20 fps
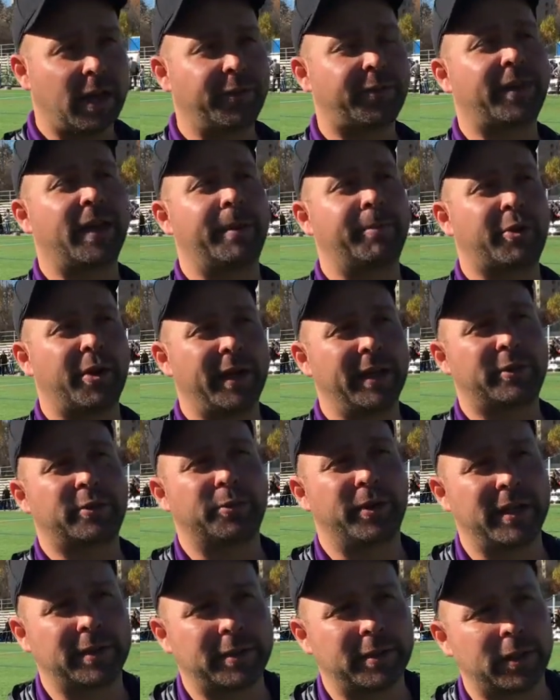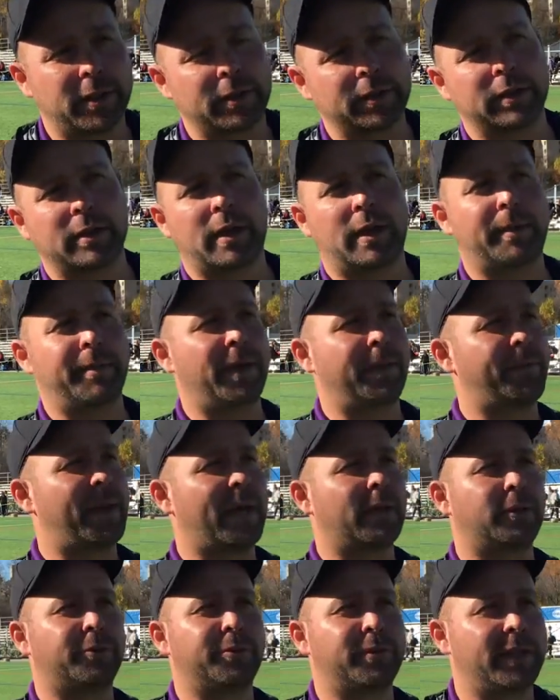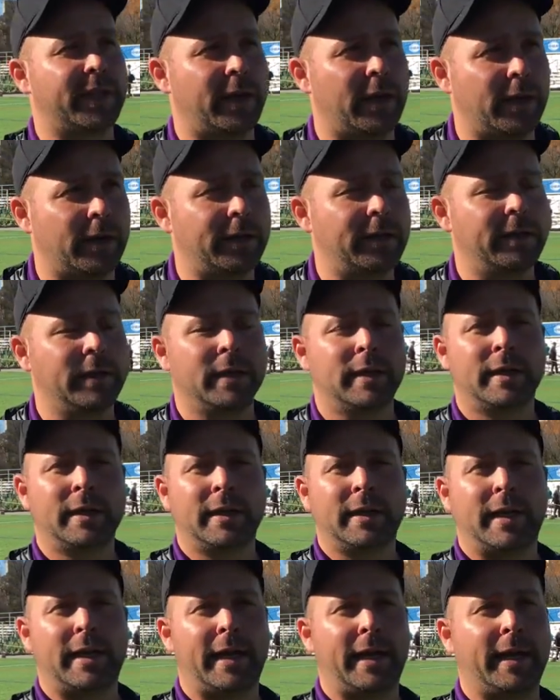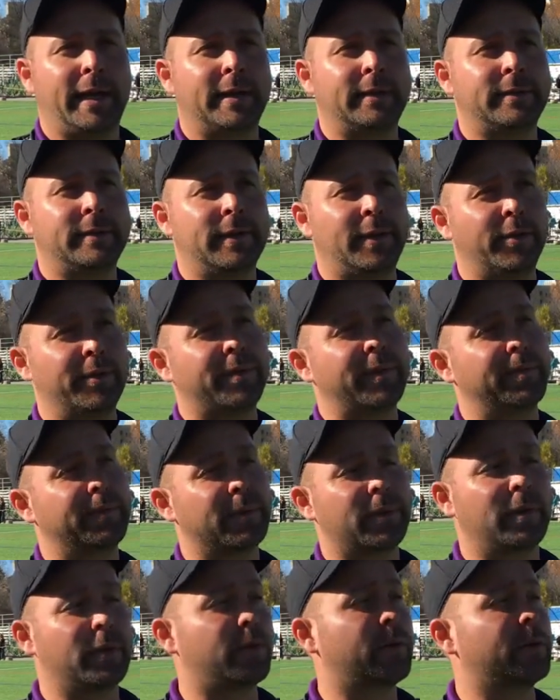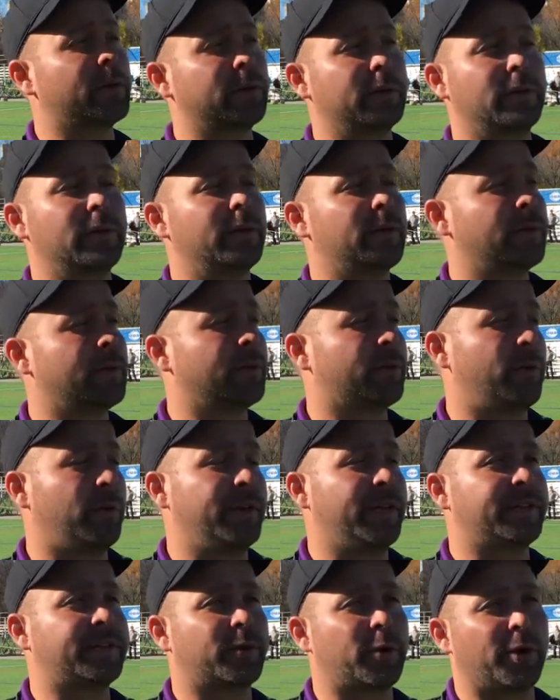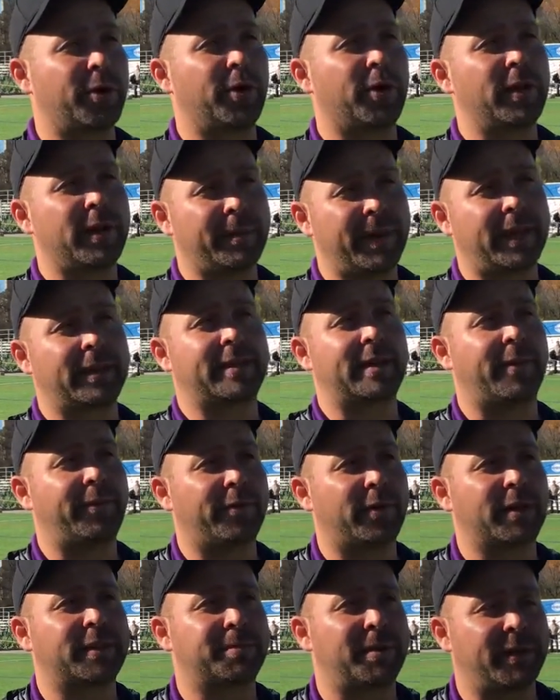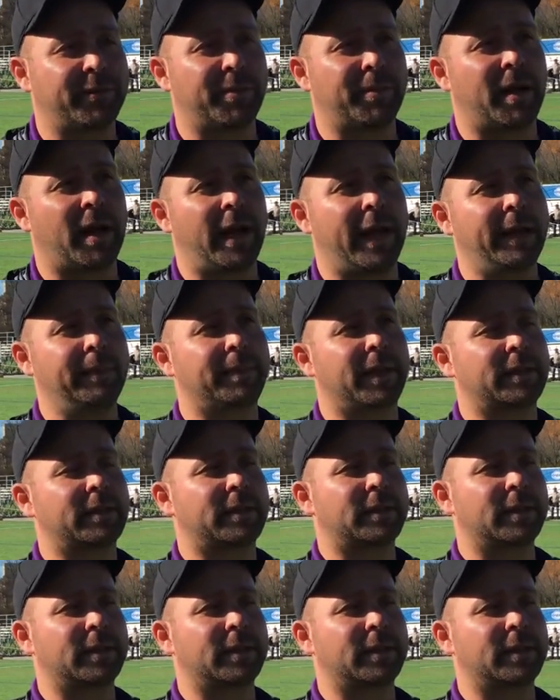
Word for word: tough game. Credit to Windsor. Uh, they battled really hard, and you know, goal they scored early made it tough for us playing from behind, but